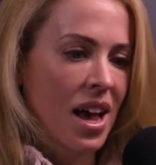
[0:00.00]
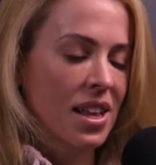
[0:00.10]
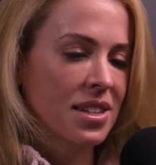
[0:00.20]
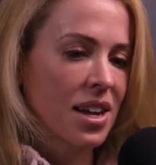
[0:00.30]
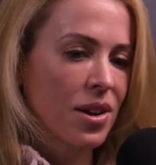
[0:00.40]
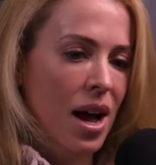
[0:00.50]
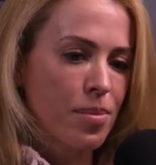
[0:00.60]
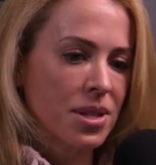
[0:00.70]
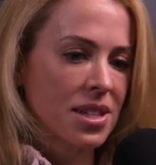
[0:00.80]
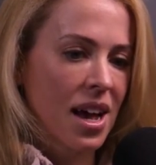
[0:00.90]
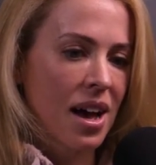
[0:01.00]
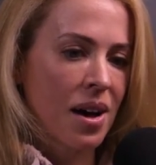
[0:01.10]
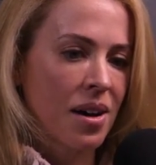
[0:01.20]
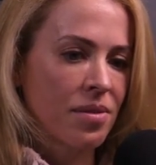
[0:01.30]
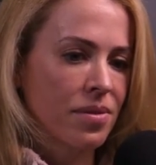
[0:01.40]
And this town happens to
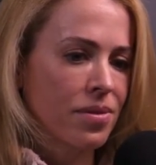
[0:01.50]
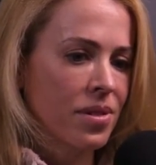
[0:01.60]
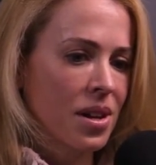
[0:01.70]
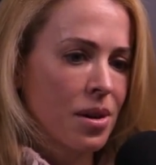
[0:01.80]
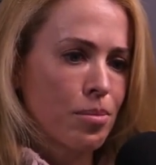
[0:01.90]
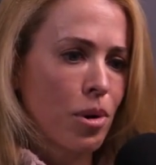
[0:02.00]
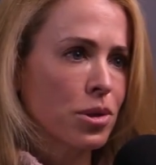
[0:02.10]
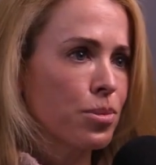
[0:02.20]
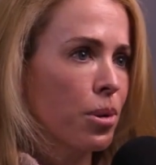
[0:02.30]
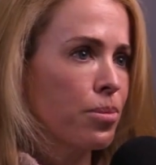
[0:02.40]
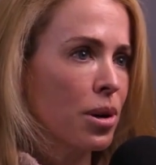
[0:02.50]
have multiple